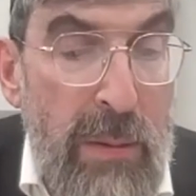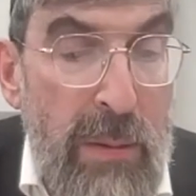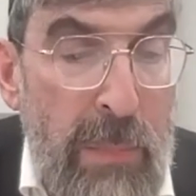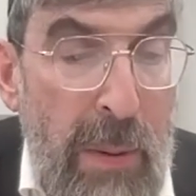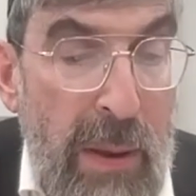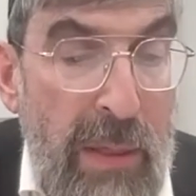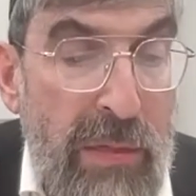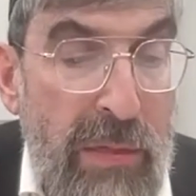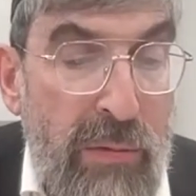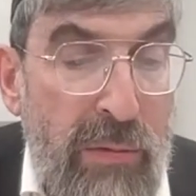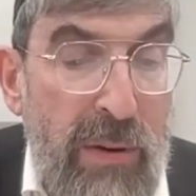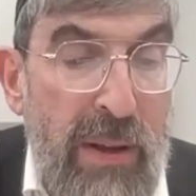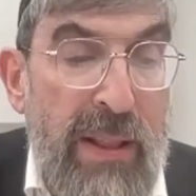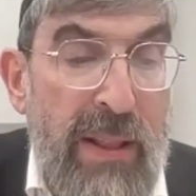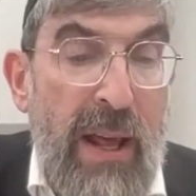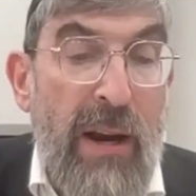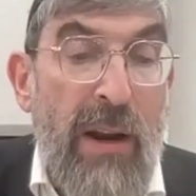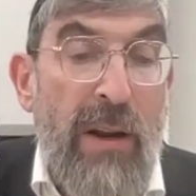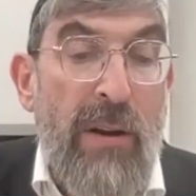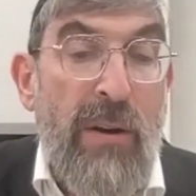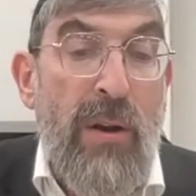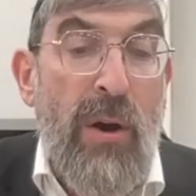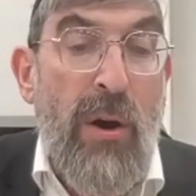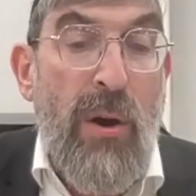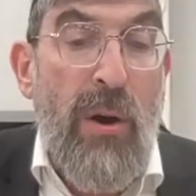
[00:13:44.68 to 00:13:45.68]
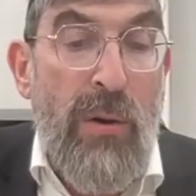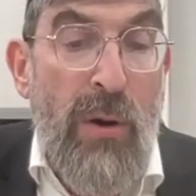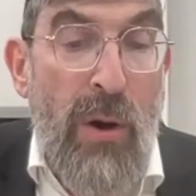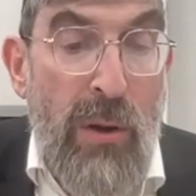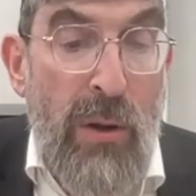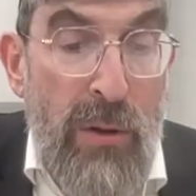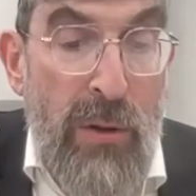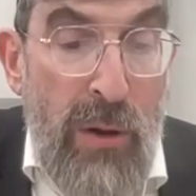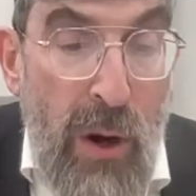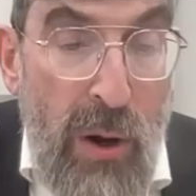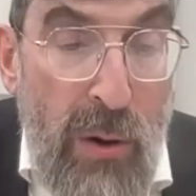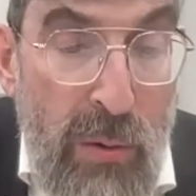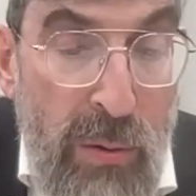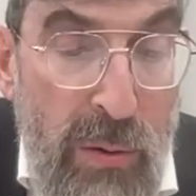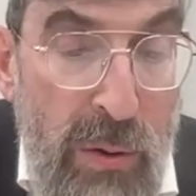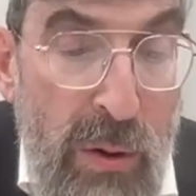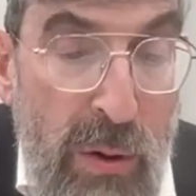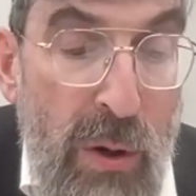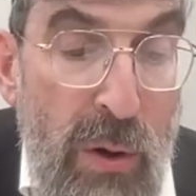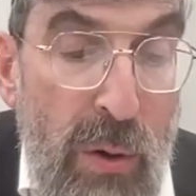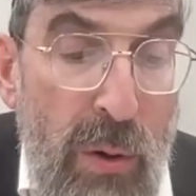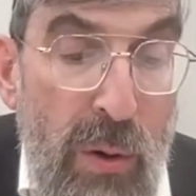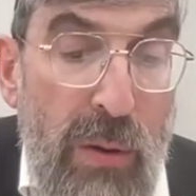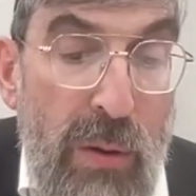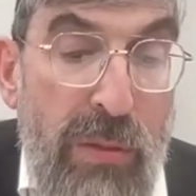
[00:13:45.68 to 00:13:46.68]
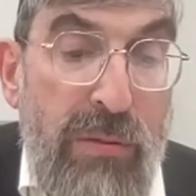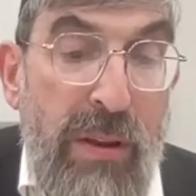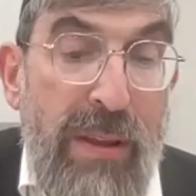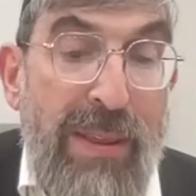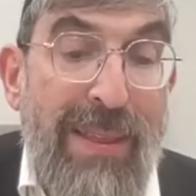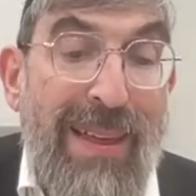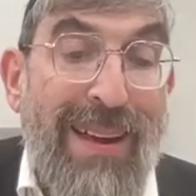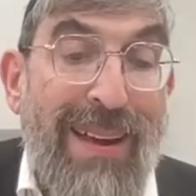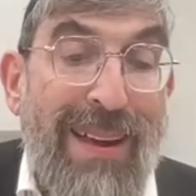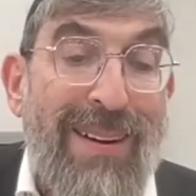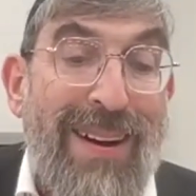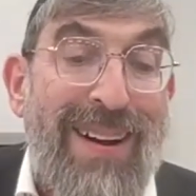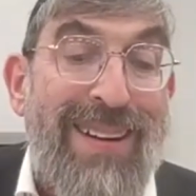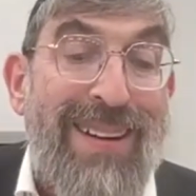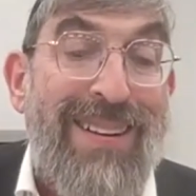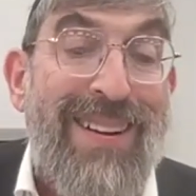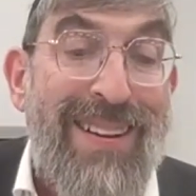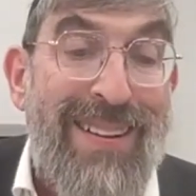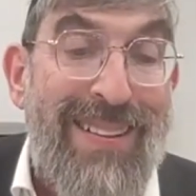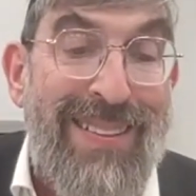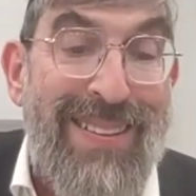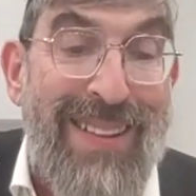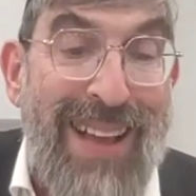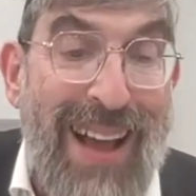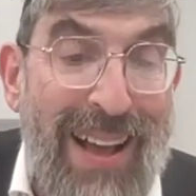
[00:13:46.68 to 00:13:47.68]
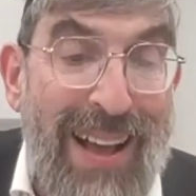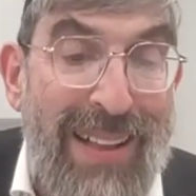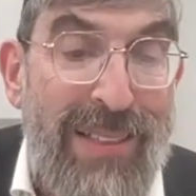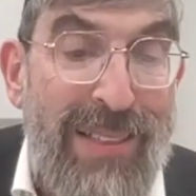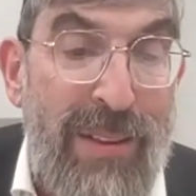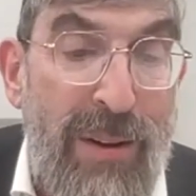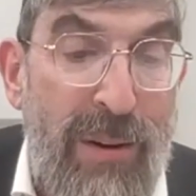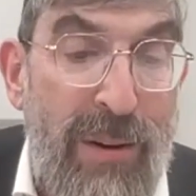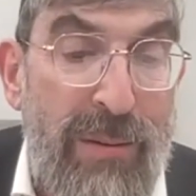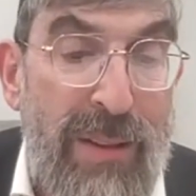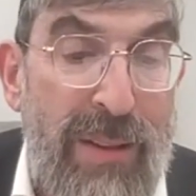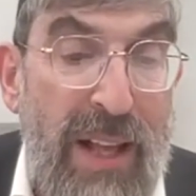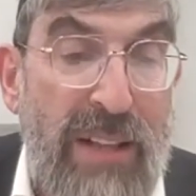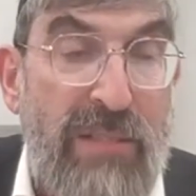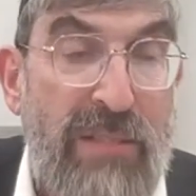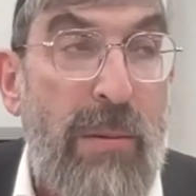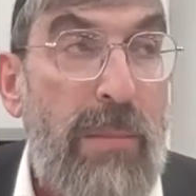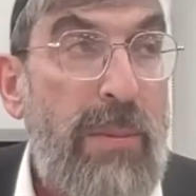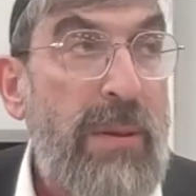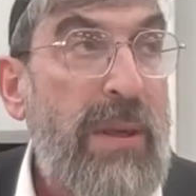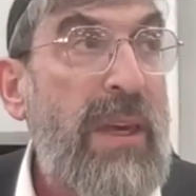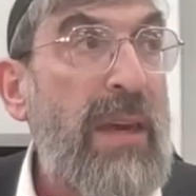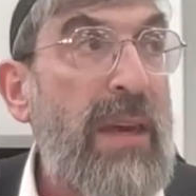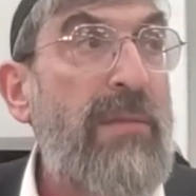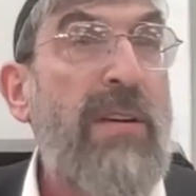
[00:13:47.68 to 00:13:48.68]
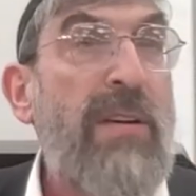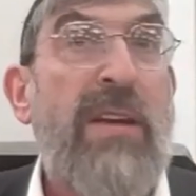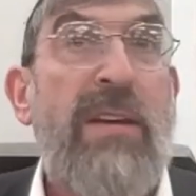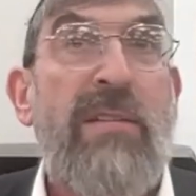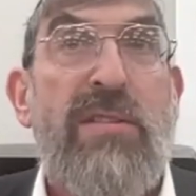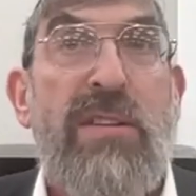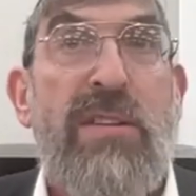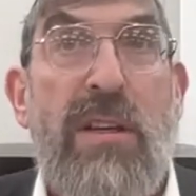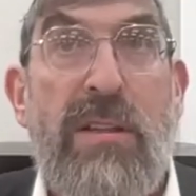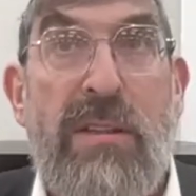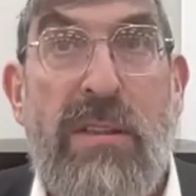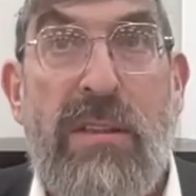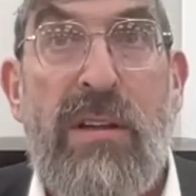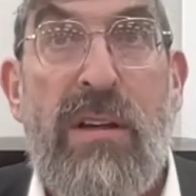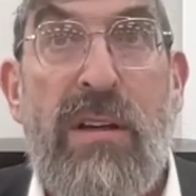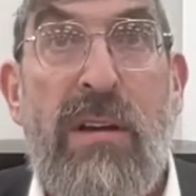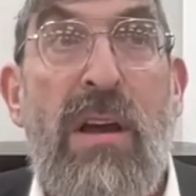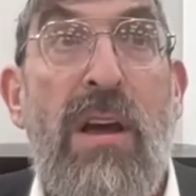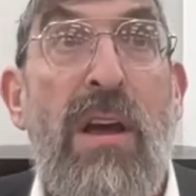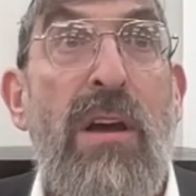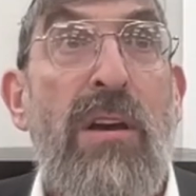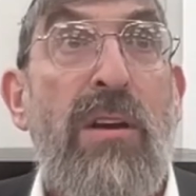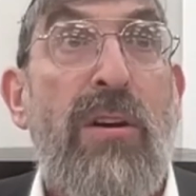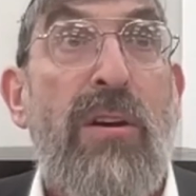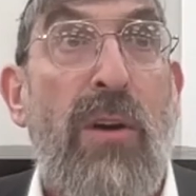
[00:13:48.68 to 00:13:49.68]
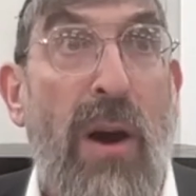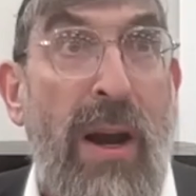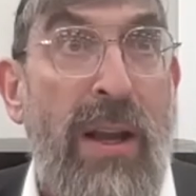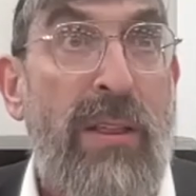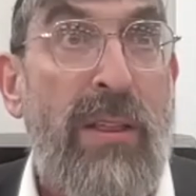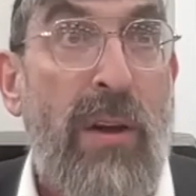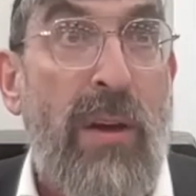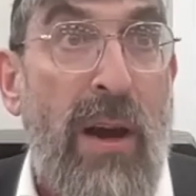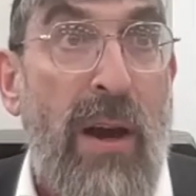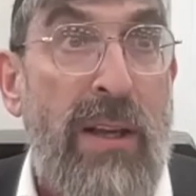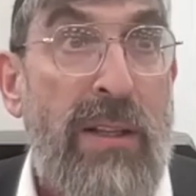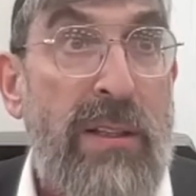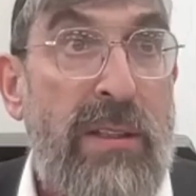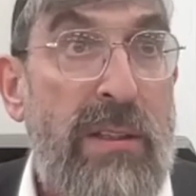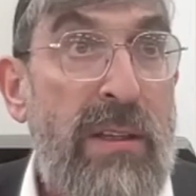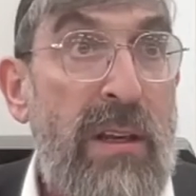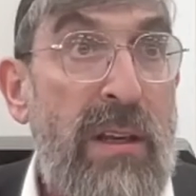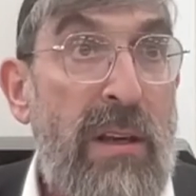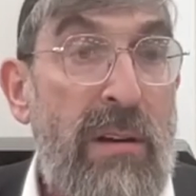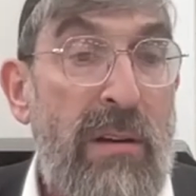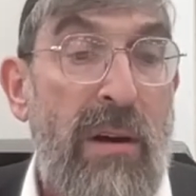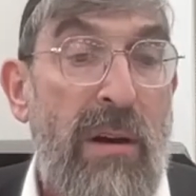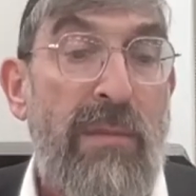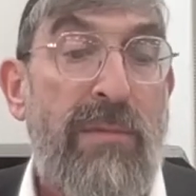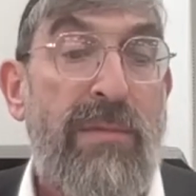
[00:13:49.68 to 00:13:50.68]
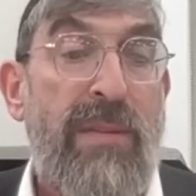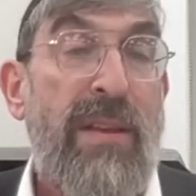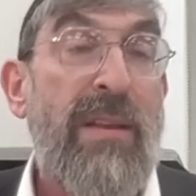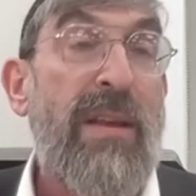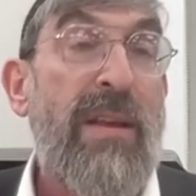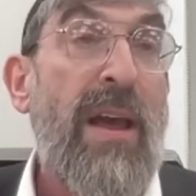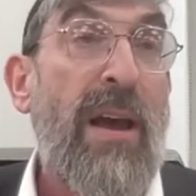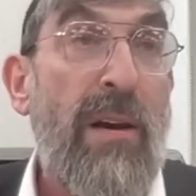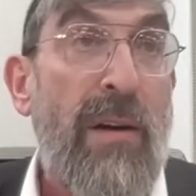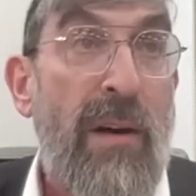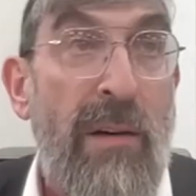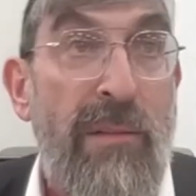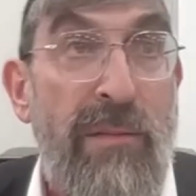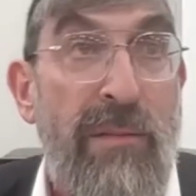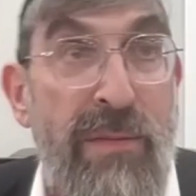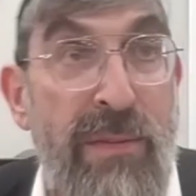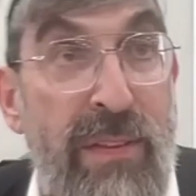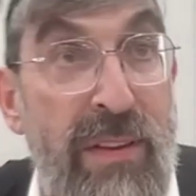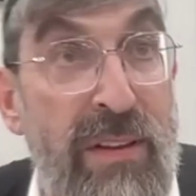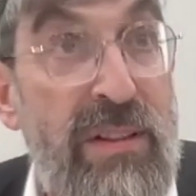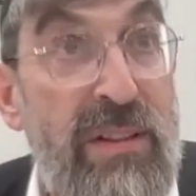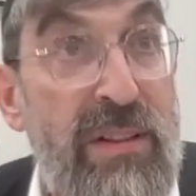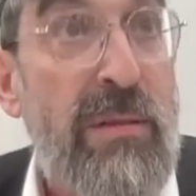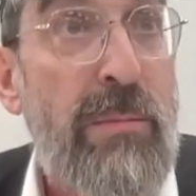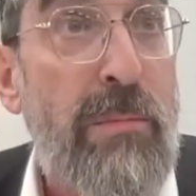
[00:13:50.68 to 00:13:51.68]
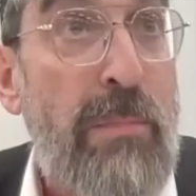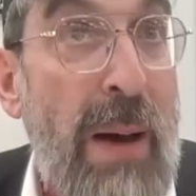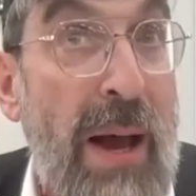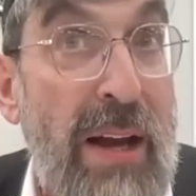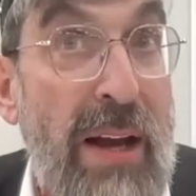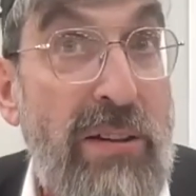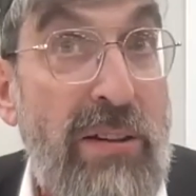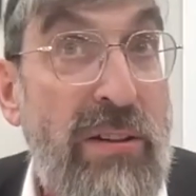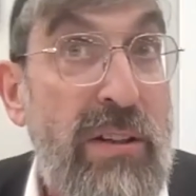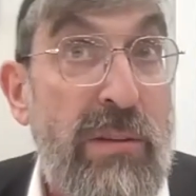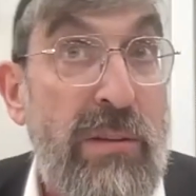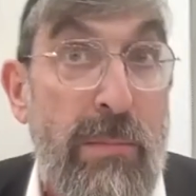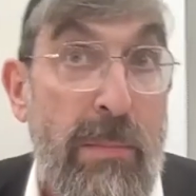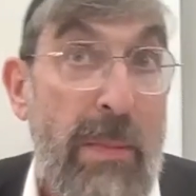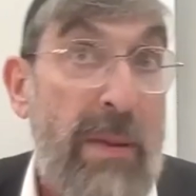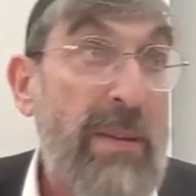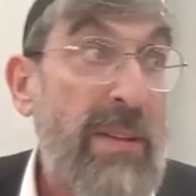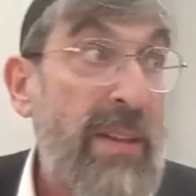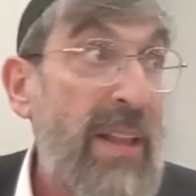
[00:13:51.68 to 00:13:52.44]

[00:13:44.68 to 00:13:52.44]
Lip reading: by three that are known, or three that are not known. That's where Rabbi Akiva gives us the guidelines of this pashtus.